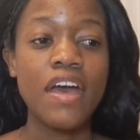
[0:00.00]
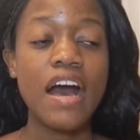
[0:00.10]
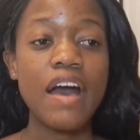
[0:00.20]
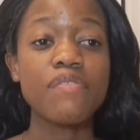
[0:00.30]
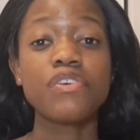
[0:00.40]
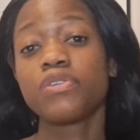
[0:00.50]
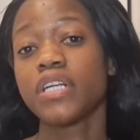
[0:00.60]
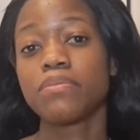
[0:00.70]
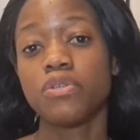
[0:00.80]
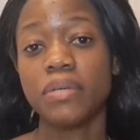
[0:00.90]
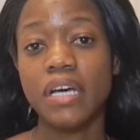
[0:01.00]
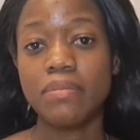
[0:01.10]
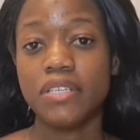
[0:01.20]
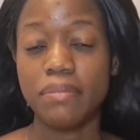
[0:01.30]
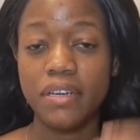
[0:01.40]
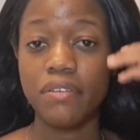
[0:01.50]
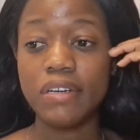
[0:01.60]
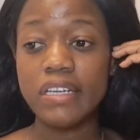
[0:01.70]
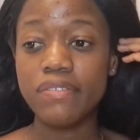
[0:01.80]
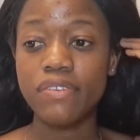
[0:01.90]
I've grown up to become somebody
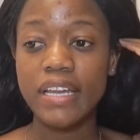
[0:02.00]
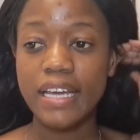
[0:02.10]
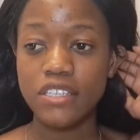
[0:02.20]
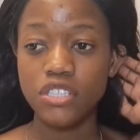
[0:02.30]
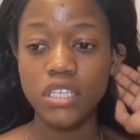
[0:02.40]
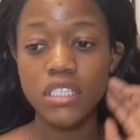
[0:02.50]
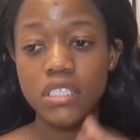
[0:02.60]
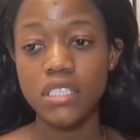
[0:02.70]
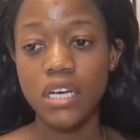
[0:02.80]
really financially